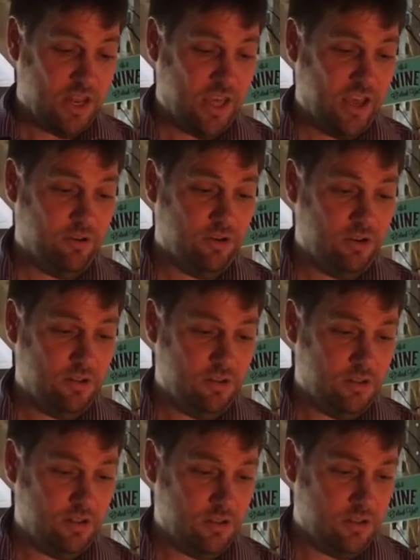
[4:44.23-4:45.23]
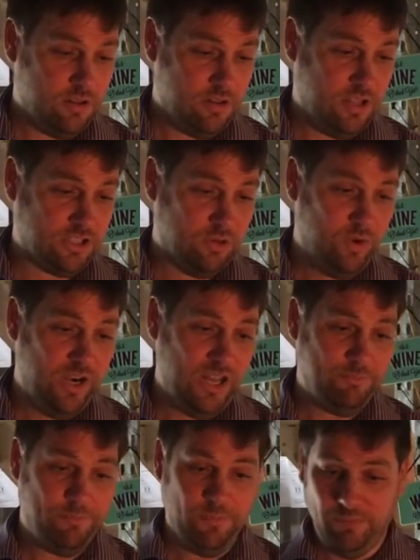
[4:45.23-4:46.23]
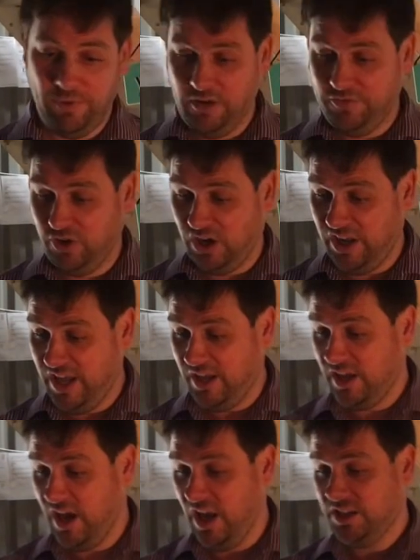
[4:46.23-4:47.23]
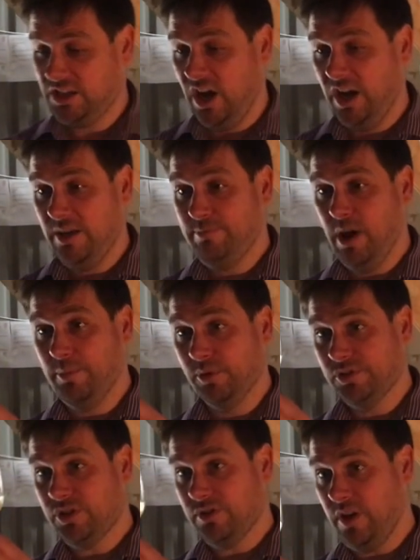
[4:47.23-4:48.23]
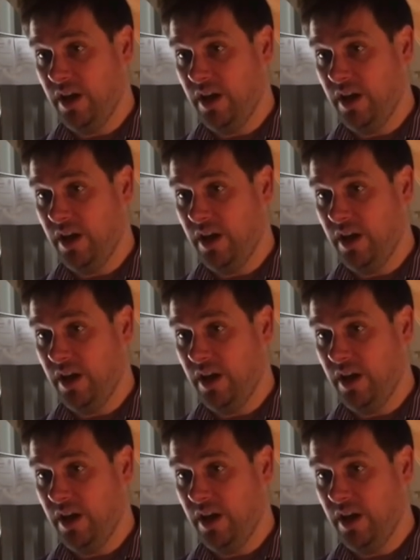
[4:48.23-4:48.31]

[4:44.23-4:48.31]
Now, it's a really beautiful clear colour, tiny bubbles.